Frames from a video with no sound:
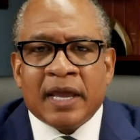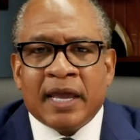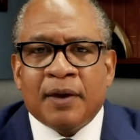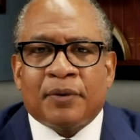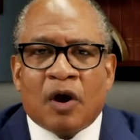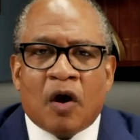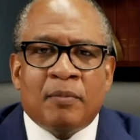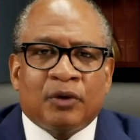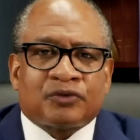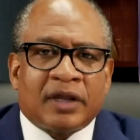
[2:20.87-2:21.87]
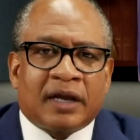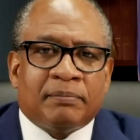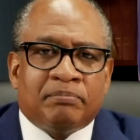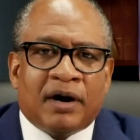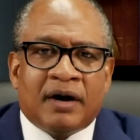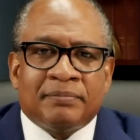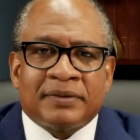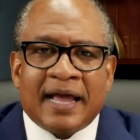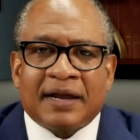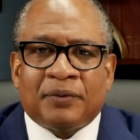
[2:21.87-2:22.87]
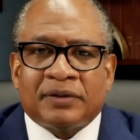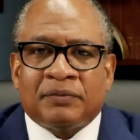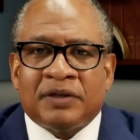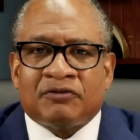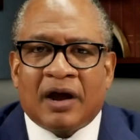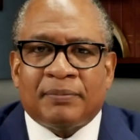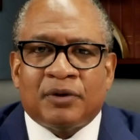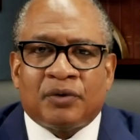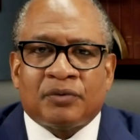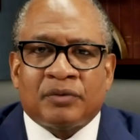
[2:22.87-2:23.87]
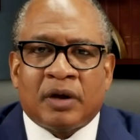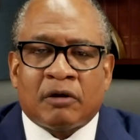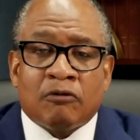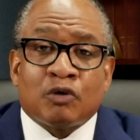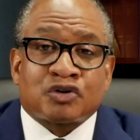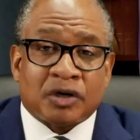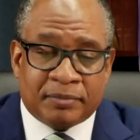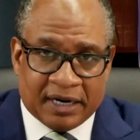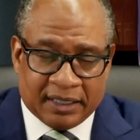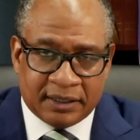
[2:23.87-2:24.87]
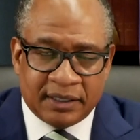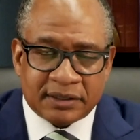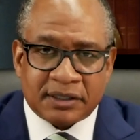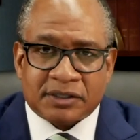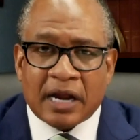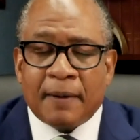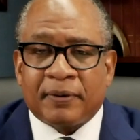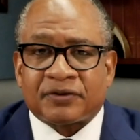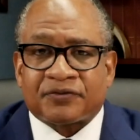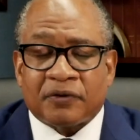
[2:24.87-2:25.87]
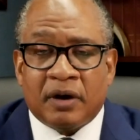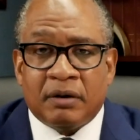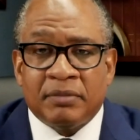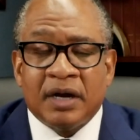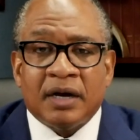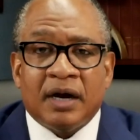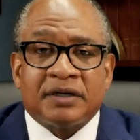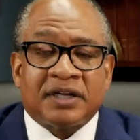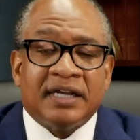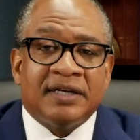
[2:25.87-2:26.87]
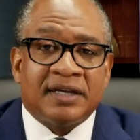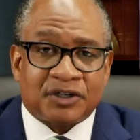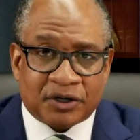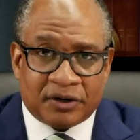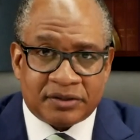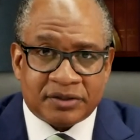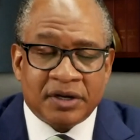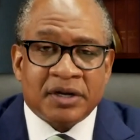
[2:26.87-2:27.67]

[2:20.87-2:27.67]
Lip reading: it would almost take a bomb like what we dropped on Hiroshima to stop us from attending church.